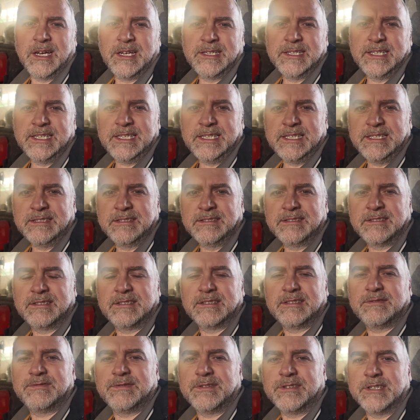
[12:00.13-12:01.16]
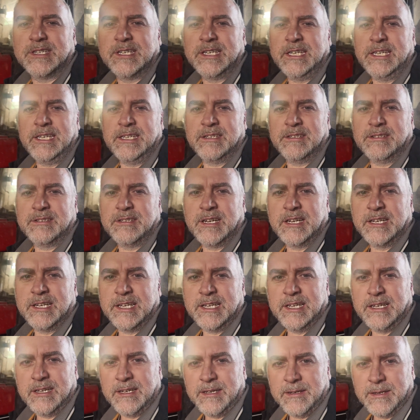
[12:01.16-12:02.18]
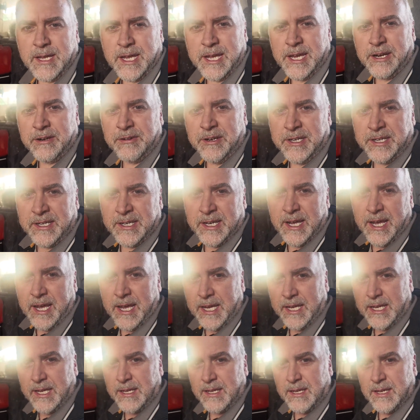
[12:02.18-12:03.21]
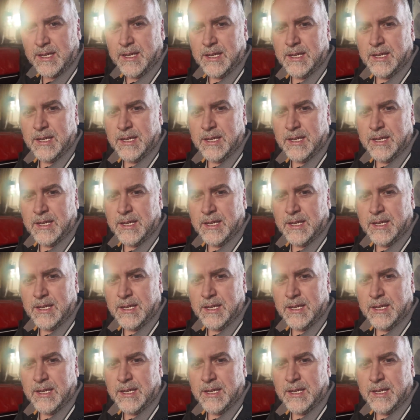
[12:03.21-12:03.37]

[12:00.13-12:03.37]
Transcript: on these for the heater on the air intake.